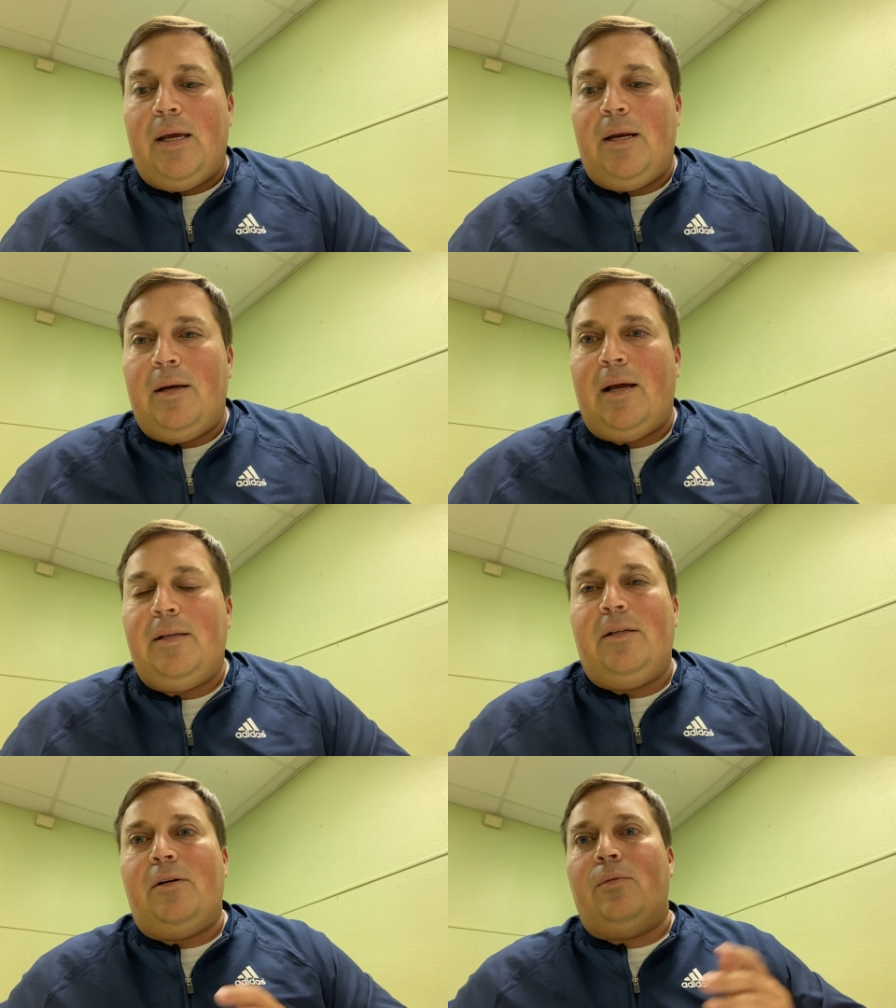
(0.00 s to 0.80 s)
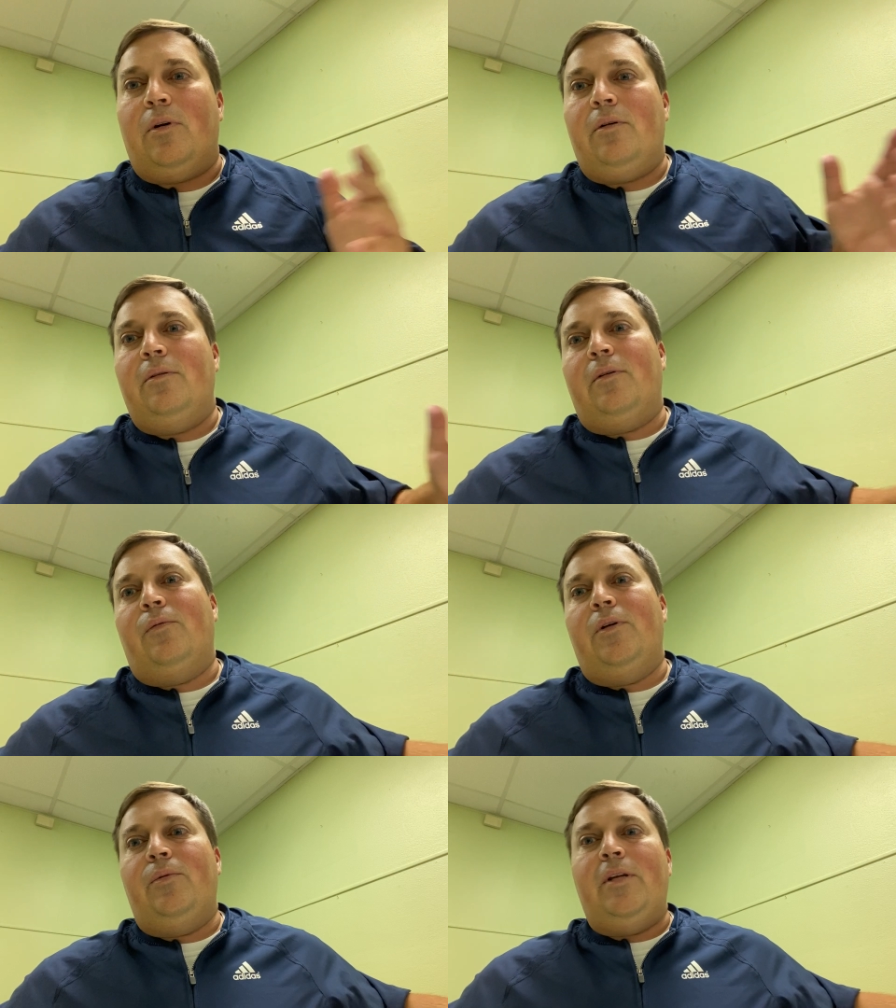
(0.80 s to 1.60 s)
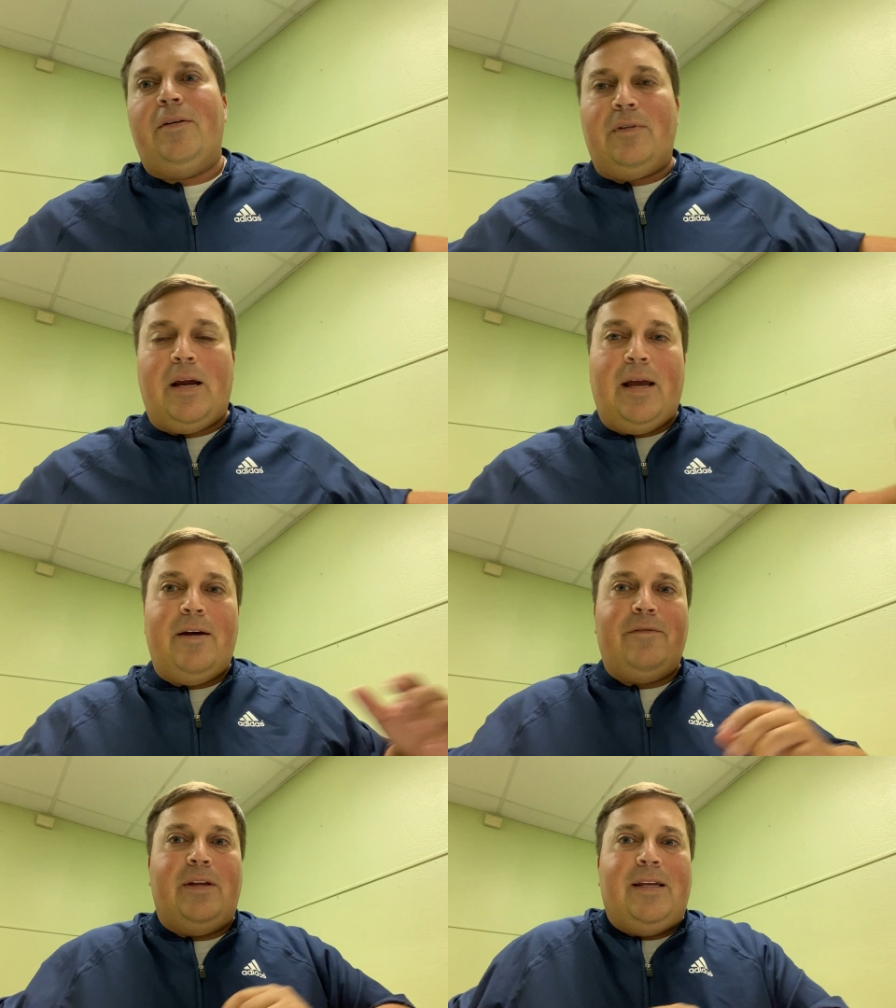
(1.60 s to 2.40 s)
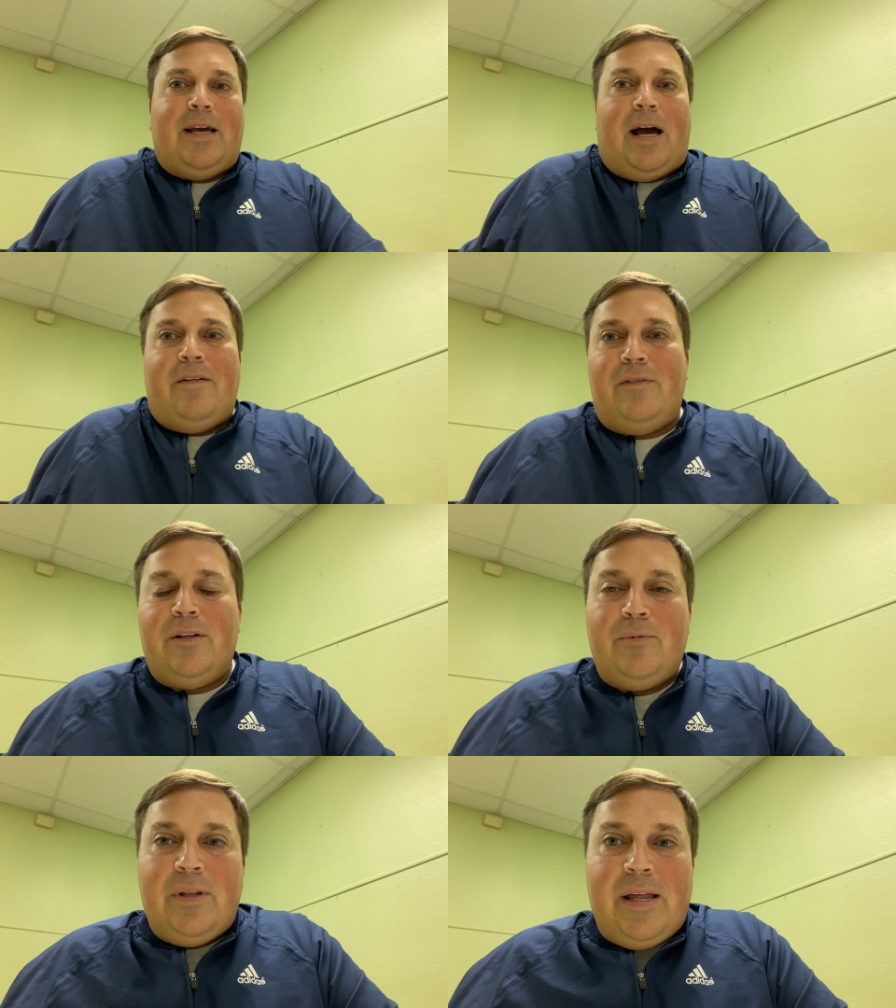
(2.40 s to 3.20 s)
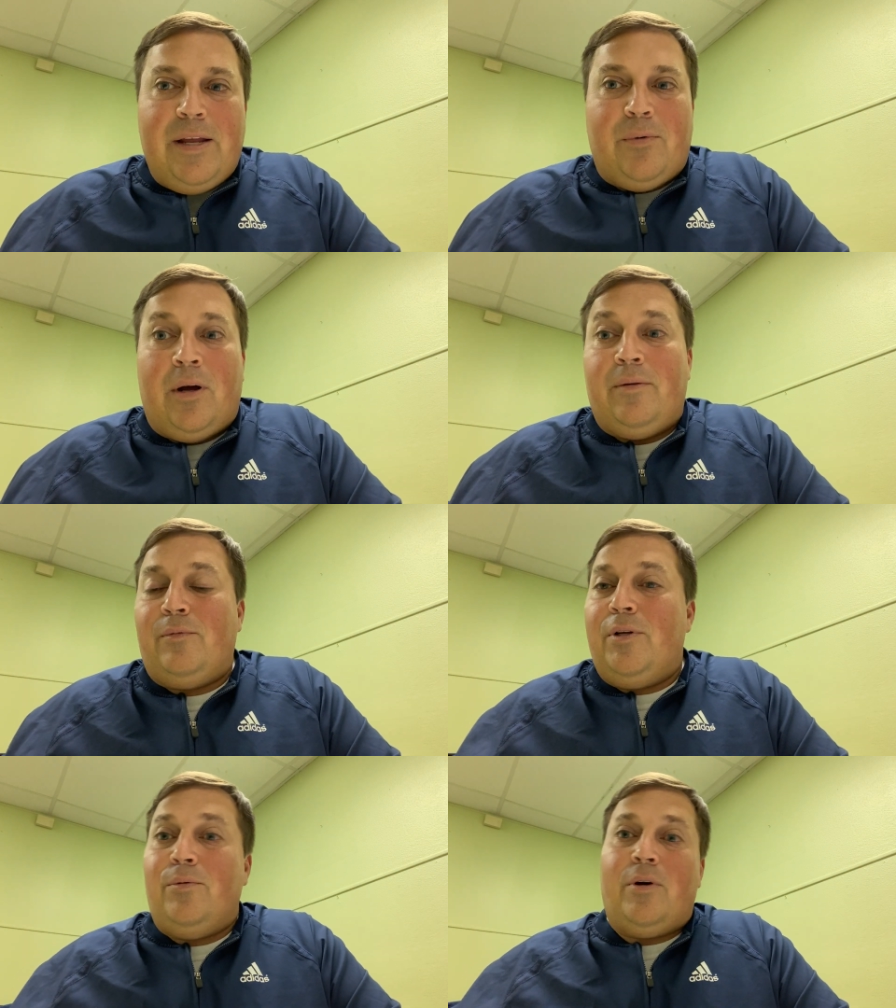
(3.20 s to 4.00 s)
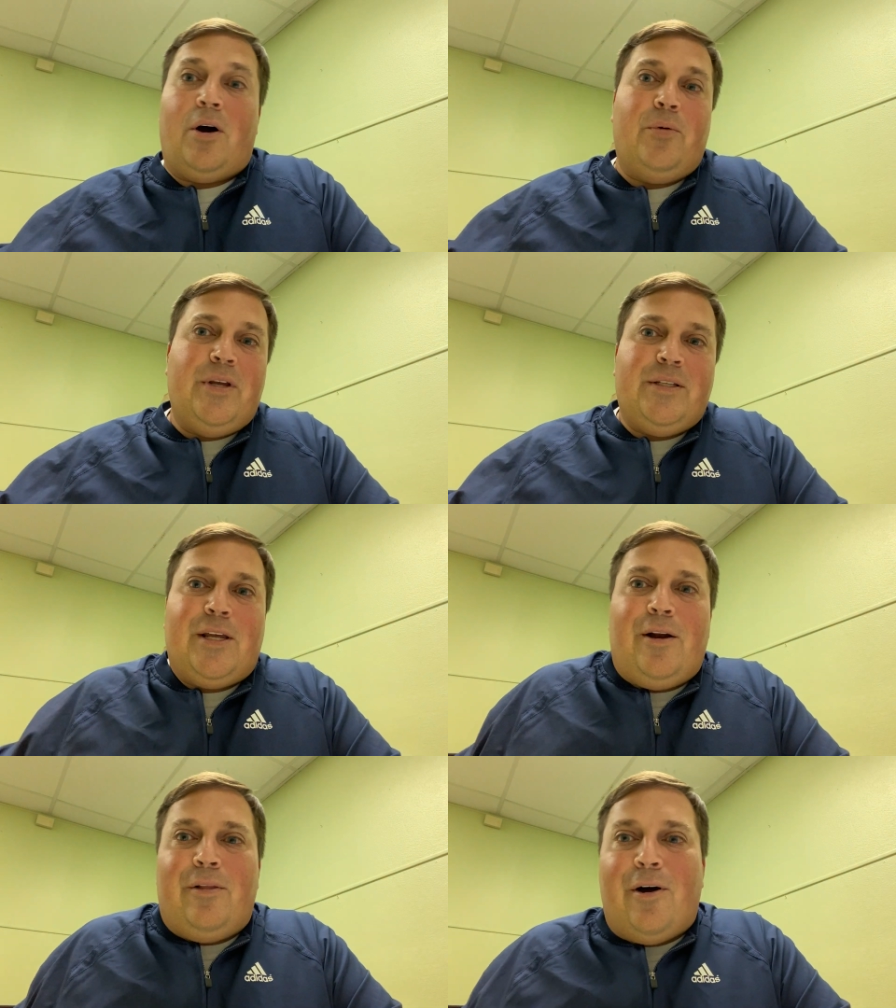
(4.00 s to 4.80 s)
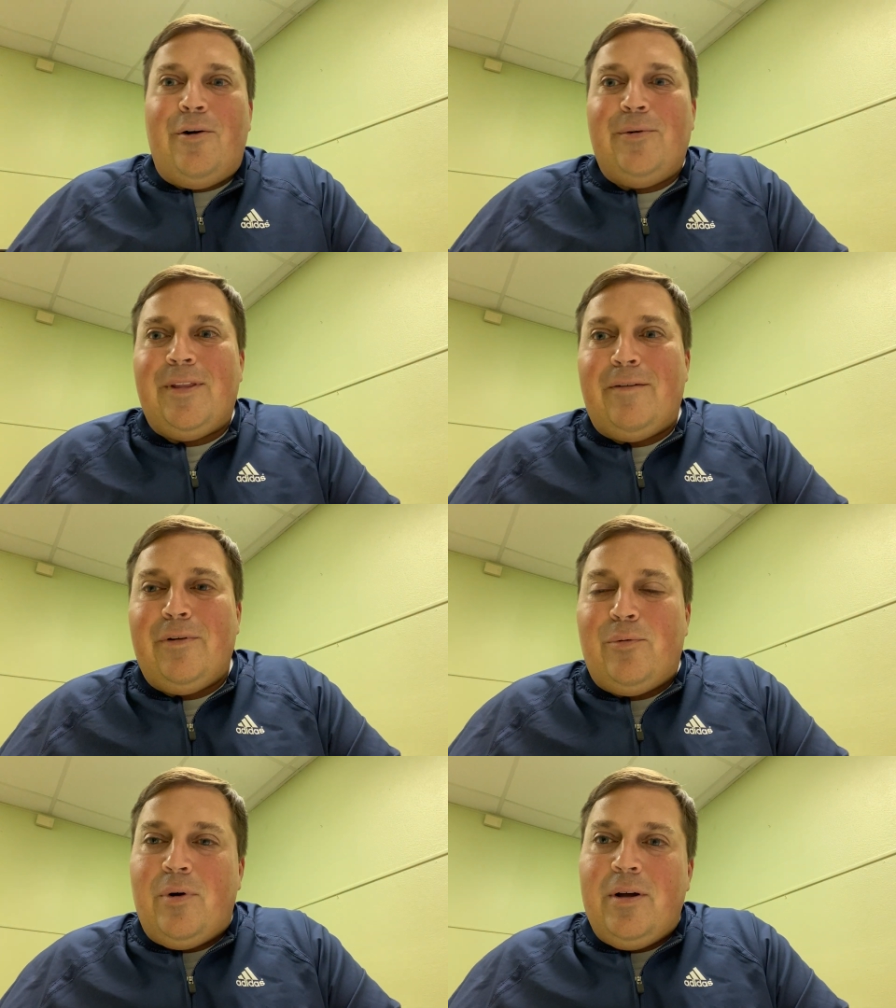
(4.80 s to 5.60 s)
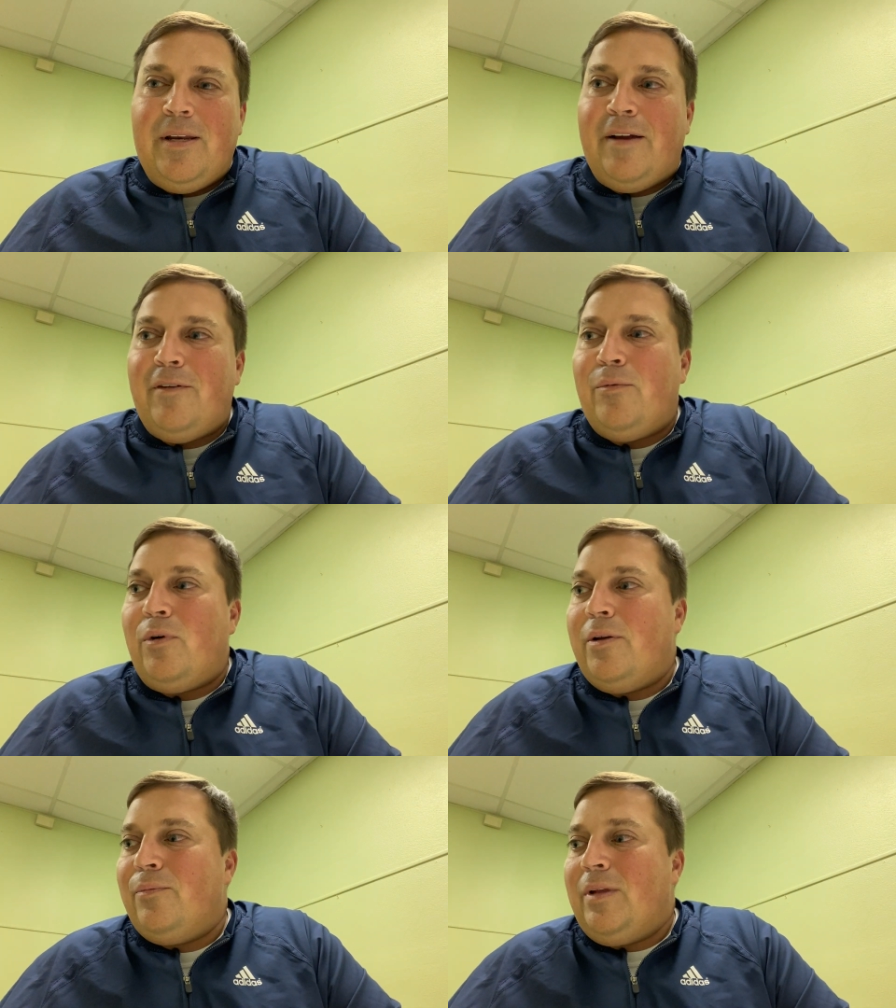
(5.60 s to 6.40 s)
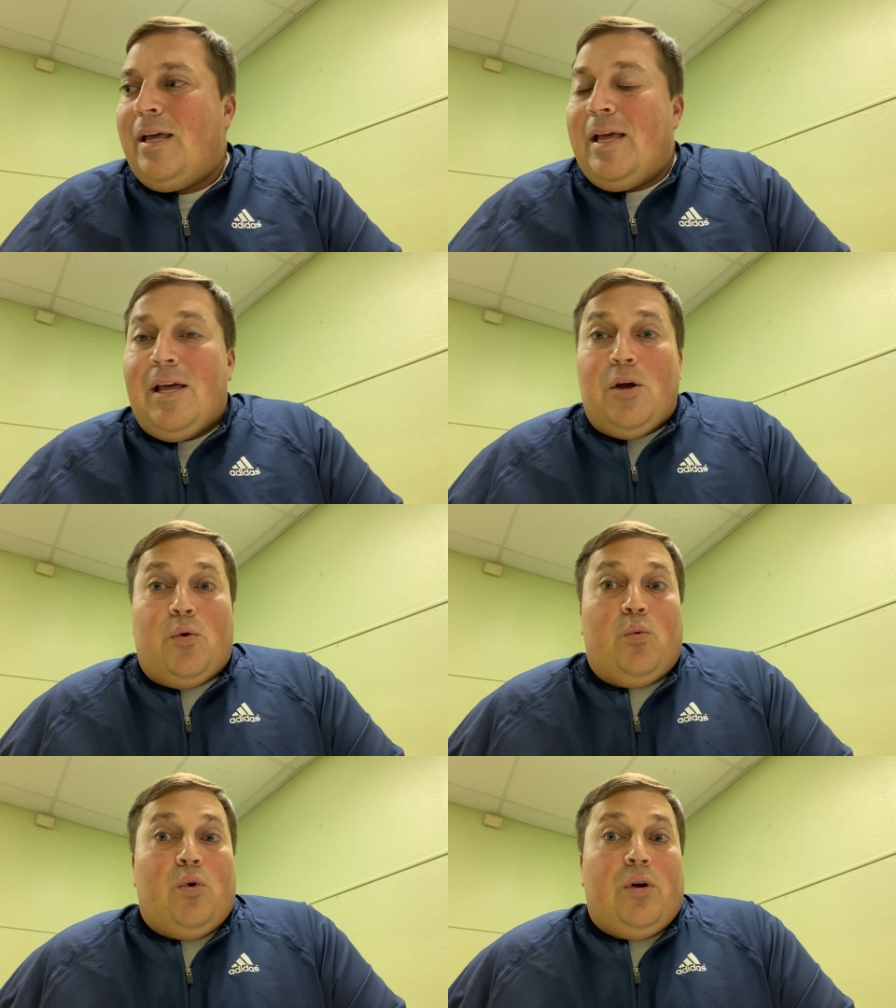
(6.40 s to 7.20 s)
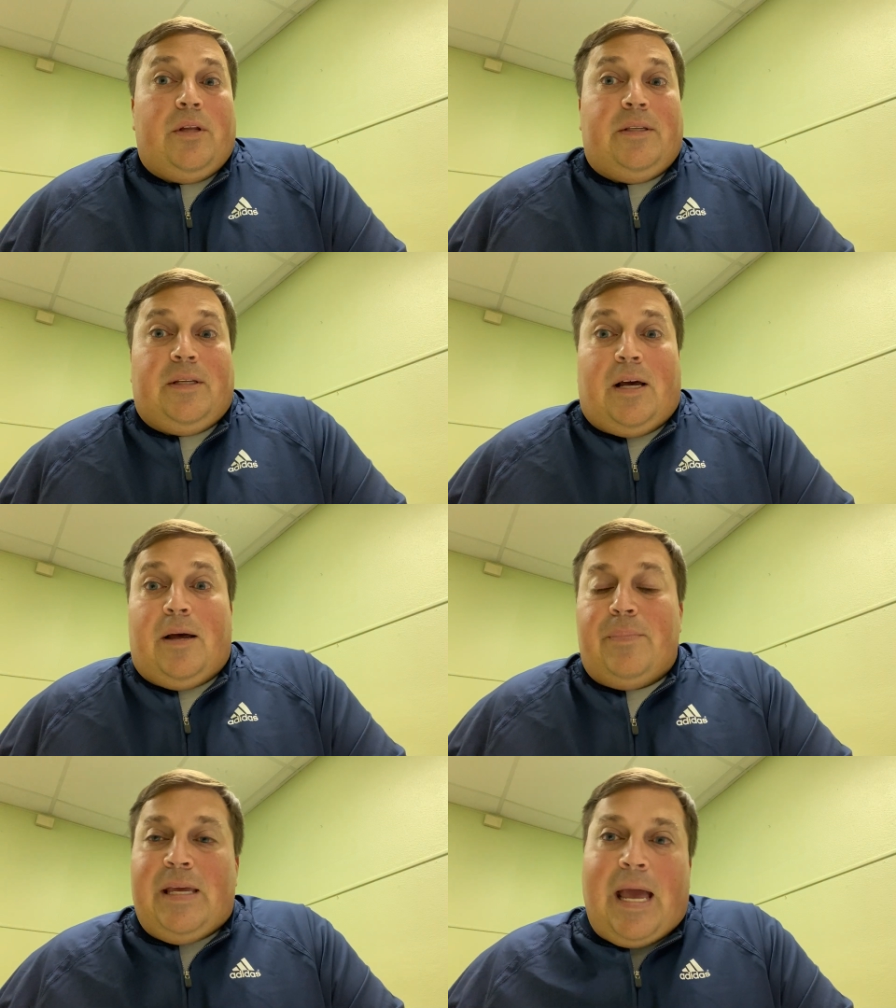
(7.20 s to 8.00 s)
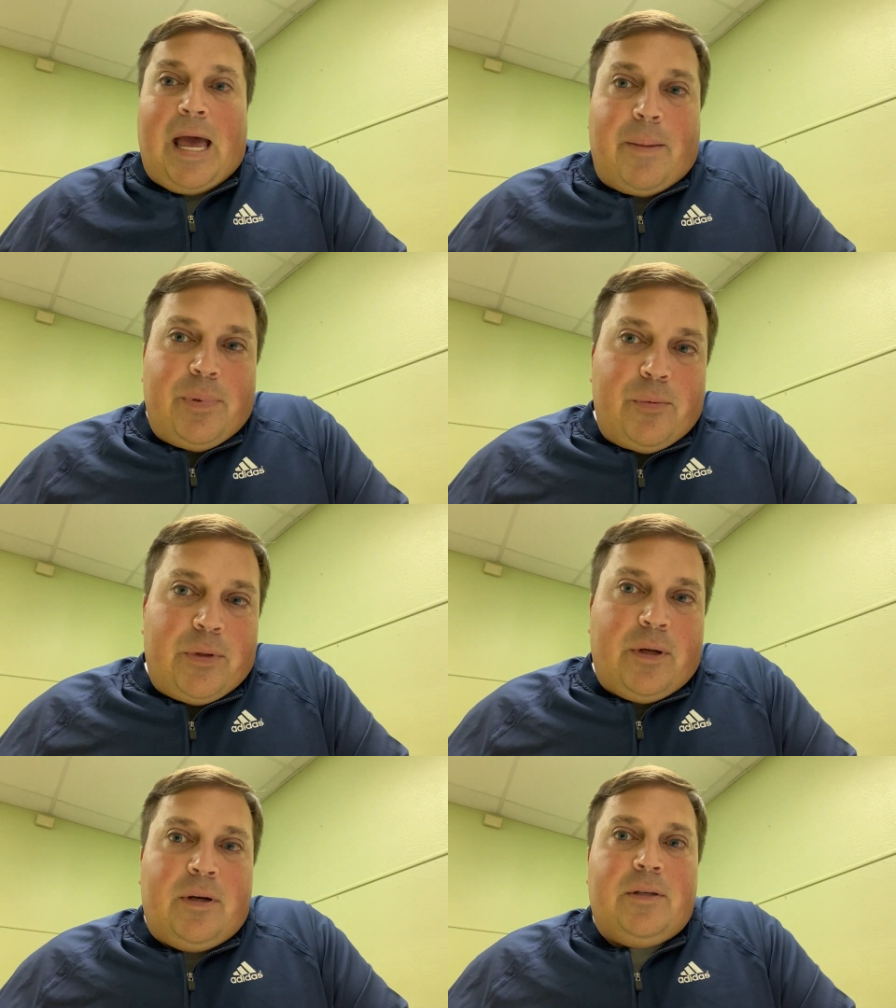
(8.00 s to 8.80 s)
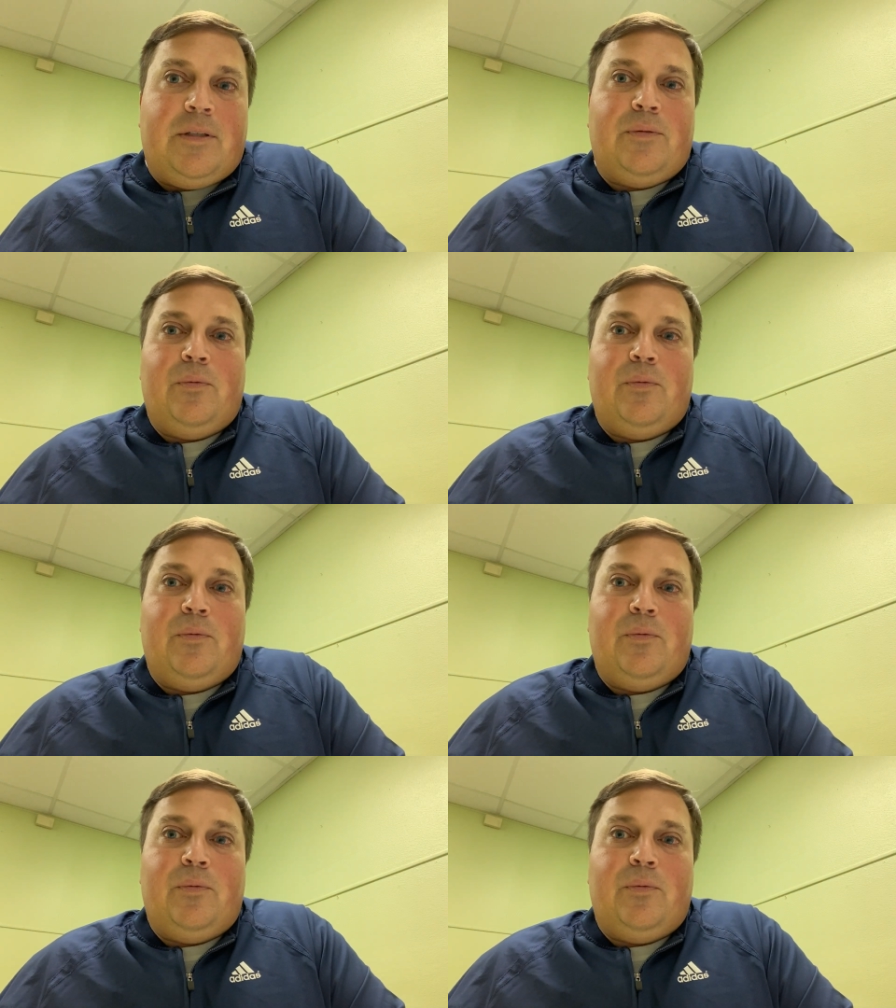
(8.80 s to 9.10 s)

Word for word: in an ideal world, we would never have any conflict with anyone. We would always get along with everyone. Everyone would uh, be happy with us.